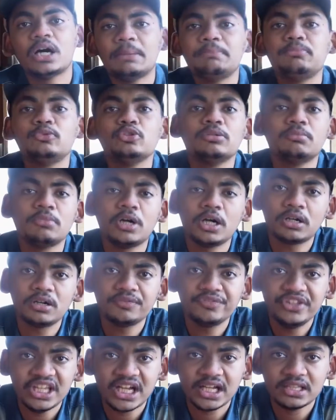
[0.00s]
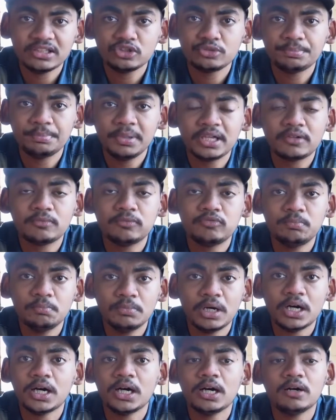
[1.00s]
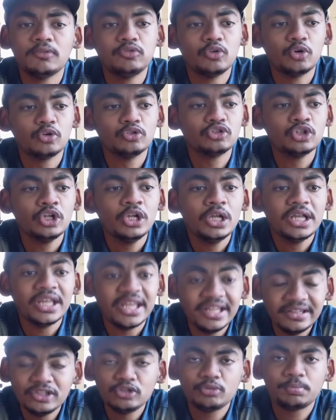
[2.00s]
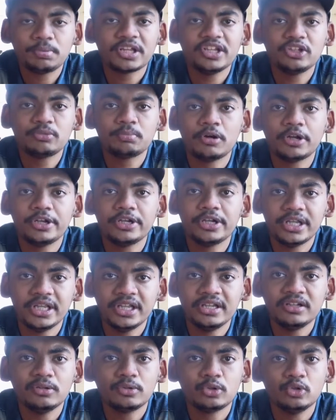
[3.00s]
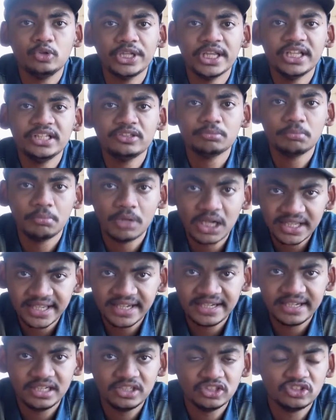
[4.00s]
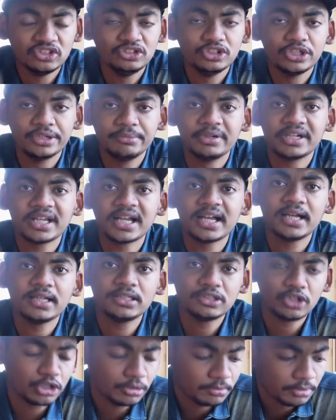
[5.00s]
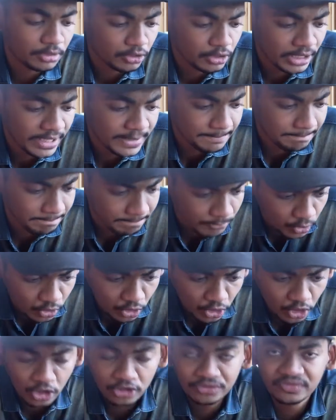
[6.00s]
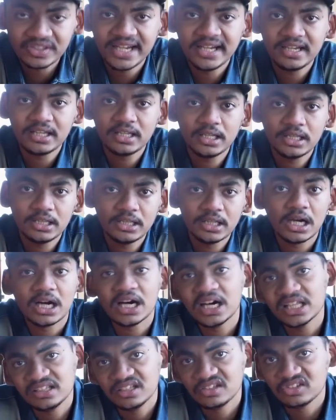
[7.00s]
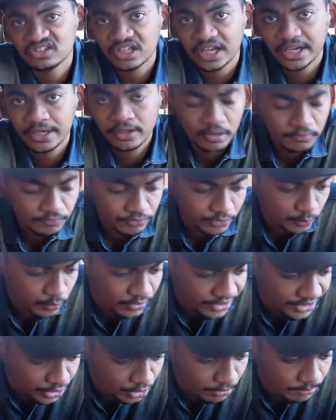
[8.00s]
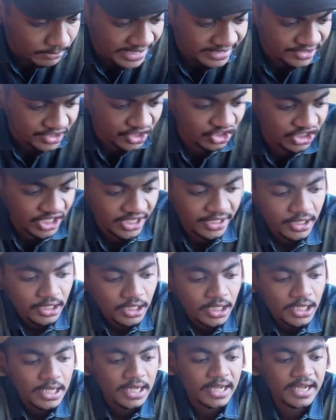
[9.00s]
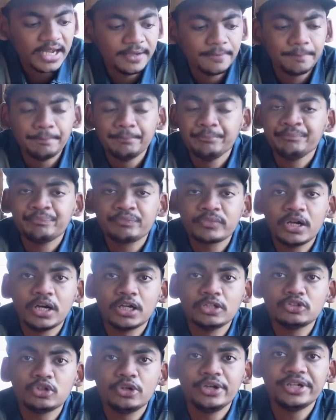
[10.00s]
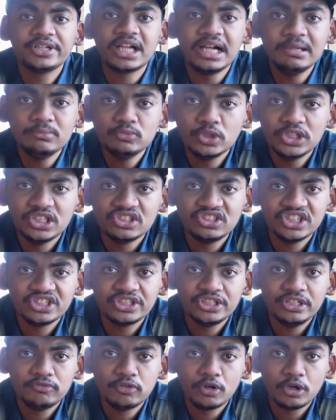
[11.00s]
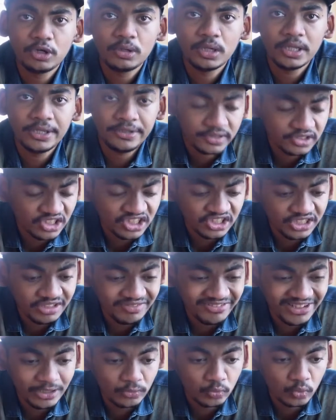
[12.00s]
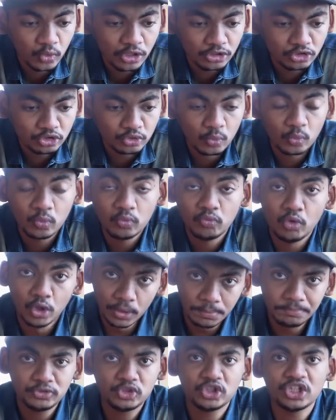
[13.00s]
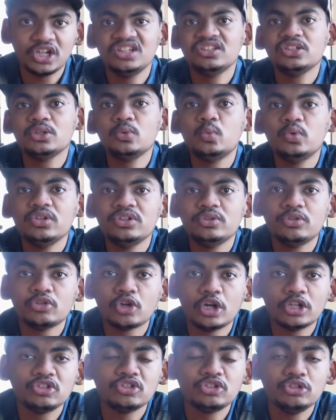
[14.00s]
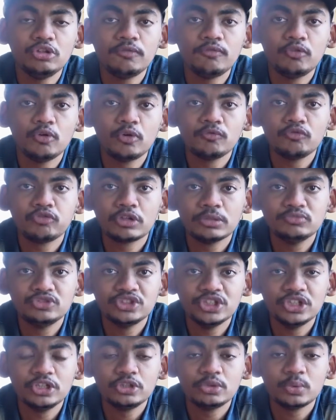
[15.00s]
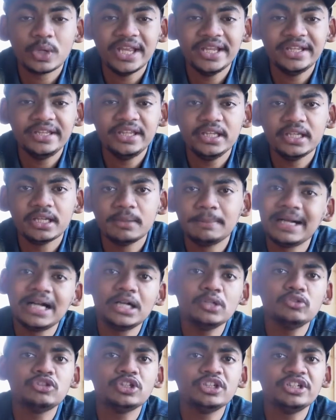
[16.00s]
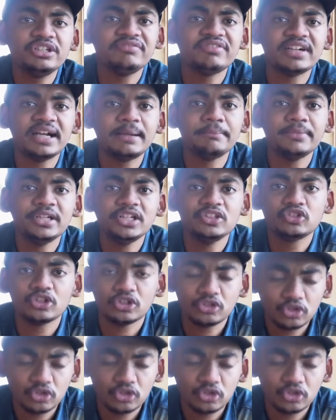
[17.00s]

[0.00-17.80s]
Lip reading: to the mark of the other spec phones in this price point in today's market, ladies and gentlemen. I'll talk about more on that in other side of the video, battery side. And also it comes with a 65 watt warp charger, which charges your phone from 0 to 80 in about 35 minutes or